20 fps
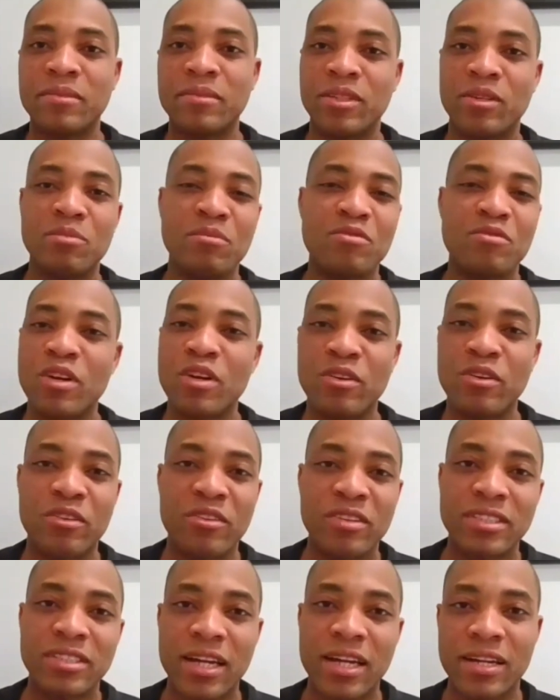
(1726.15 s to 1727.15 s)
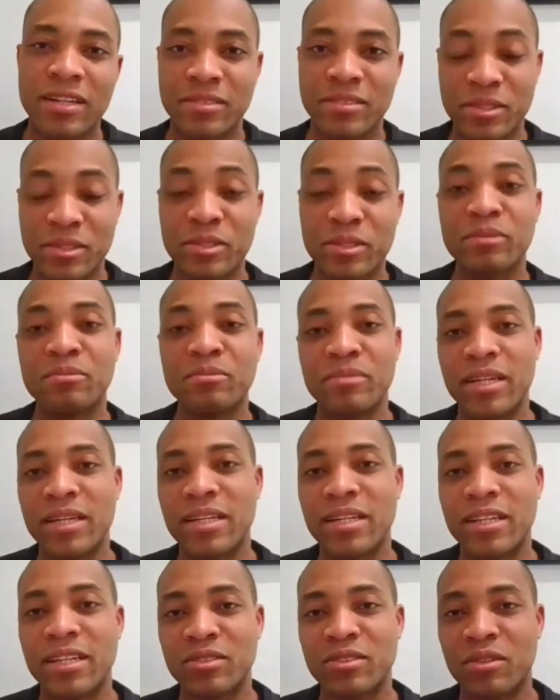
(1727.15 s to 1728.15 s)
you know, before you retire. So, yeah,
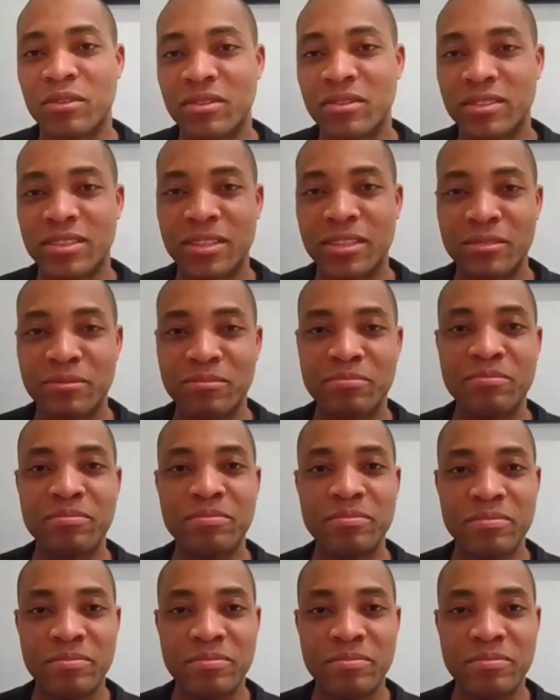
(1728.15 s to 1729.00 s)
that's what I want to say.